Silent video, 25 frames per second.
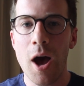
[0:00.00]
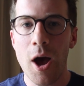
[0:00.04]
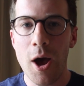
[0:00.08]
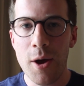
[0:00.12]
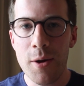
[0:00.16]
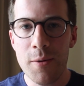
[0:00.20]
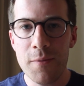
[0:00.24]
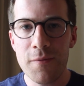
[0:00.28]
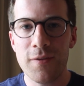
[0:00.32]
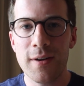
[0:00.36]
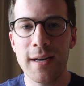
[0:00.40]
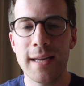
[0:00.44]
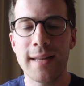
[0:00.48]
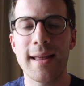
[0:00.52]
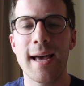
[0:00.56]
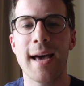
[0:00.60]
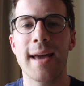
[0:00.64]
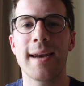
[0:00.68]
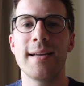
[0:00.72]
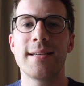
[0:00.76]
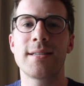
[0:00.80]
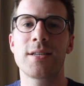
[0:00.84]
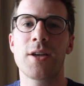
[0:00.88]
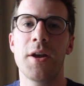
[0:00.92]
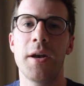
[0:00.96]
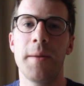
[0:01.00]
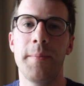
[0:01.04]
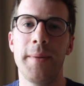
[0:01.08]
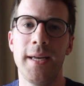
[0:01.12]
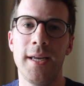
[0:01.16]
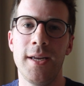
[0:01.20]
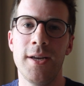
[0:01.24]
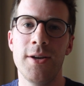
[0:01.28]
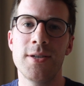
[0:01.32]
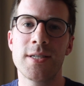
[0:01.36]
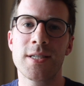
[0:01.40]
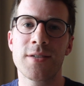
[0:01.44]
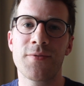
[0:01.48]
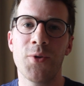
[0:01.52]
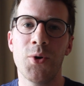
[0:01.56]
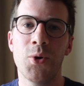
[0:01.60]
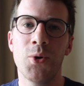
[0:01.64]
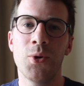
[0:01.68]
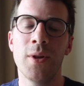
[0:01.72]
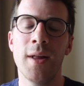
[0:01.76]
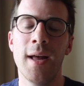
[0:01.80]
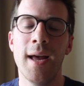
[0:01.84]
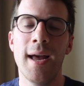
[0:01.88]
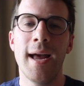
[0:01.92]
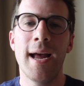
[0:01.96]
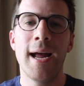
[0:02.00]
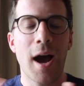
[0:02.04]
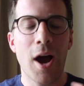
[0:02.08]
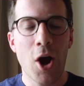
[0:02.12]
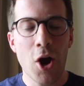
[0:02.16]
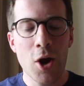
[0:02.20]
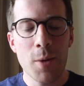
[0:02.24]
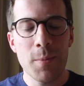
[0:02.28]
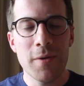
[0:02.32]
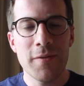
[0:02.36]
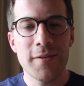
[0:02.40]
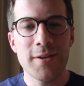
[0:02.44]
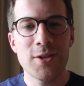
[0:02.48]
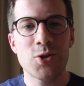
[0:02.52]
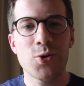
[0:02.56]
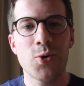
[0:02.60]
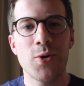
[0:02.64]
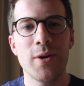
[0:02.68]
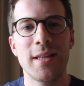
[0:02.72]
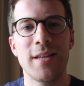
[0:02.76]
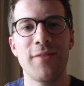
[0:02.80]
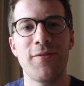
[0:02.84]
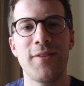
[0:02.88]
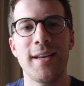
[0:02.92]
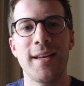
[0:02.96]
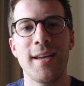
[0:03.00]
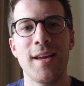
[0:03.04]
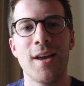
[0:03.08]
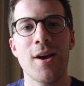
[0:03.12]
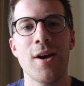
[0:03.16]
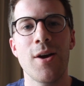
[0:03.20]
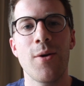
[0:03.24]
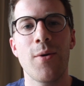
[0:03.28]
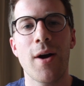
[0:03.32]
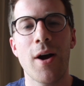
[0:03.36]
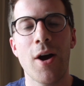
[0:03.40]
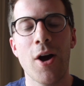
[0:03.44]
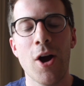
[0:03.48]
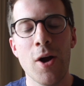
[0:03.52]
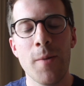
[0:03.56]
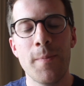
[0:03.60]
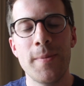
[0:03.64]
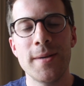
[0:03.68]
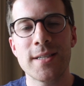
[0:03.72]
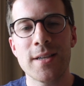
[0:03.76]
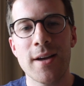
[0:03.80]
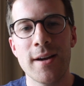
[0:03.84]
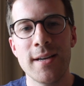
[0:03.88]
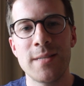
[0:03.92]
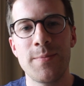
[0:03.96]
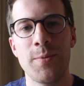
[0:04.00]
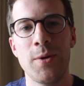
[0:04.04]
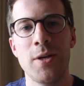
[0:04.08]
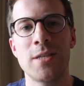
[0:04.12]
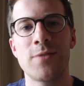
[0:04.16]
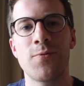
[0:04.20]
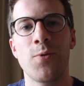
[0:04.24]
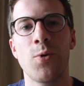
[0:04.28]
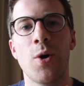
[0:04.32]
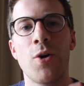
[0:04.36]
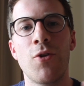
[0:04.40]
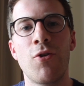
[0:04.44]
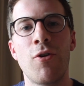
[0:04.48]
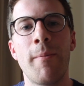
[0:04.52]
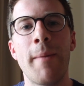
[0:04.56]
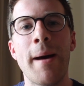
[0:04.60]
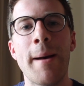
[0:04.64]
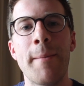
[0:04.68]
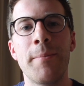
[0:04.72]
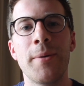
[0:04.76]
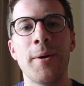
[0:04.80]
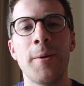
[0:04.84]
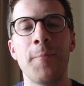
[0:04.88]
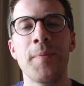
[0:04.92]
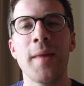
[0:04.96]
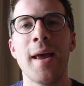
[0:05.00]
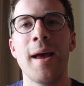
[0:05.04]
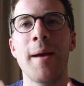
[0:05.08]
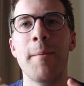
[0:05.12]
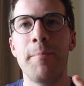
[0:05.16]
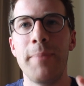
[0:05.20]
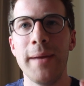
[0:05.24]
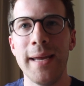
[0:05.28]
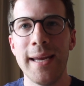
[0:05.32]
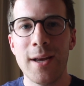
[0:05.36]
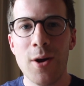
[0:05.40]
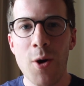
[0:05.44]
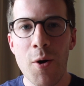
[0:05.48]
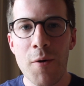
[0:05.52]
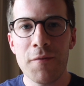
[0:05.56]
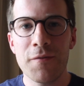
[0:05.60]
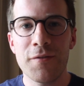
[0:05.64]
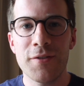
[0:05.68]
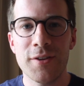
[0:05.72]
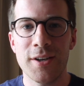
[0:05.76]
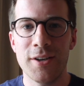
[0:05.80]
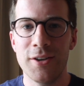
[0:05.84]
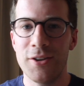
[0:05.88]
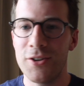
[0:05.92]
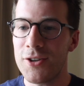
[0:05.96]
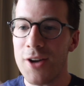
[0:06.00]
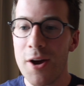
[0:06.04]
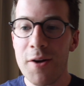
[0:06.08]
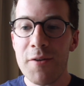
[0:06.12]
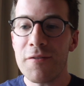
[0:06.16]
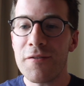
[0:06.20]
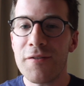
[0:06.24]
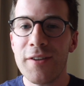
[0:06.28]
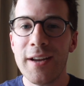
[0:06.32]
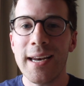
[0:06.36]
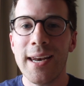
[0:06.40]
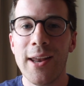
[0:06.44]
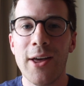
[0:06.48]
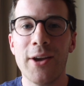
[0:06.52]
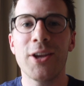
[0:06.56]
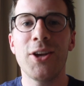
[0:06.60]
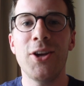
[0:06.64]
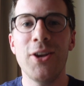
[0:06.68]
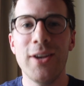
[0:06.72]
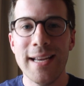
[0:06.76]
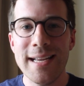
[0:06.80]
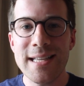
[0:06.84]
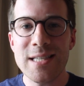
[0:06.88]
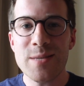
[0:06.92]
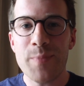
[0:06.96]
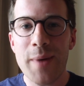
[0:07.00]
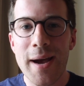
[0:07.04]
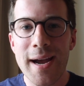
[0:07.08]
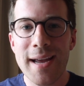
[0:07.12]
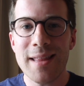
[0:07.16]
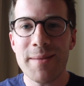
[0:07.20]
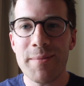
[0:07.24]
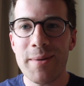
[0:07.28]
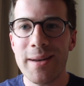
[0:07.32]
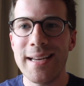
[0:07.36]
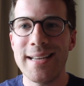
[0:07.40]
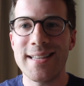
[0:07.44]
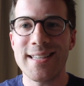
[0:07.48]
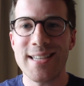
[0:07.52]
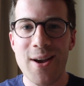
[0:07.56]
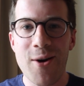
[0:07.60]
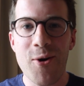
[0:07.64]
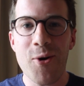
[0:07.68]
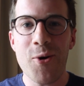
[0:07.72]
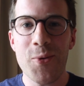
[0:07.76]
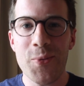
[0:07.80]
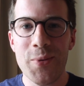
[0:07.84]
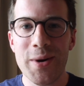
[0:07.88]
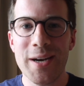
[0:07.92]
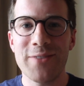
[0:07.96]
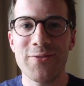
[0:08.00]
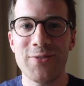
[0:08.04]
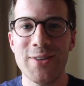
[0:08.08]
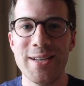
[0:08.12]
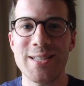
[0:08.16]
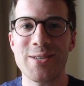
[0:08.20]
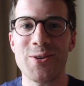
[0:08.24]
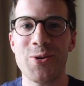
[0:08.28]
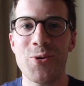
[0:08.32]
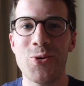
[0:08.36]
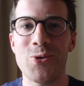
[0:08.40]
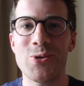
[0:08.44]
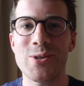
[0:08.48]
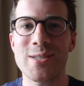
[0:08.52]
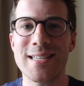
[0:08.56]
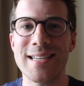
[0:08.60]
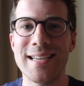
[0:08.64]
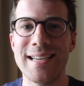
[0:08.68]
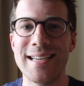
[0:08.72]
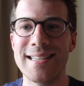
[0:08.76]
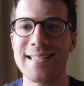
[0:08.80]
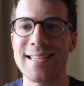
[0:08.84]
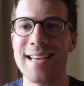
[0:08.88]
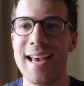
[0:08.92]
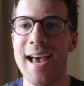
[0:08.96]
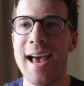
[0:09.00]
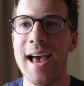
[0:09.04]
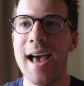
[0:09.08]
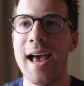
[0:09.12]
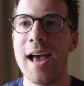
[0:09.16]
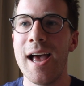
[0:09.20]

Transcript: Hopefully that is going to be useful. I hope you enjoyed the video. I hope it's going to be useful. And remember, be confident. Don't feel like you need to pay the money to go on one of these courses.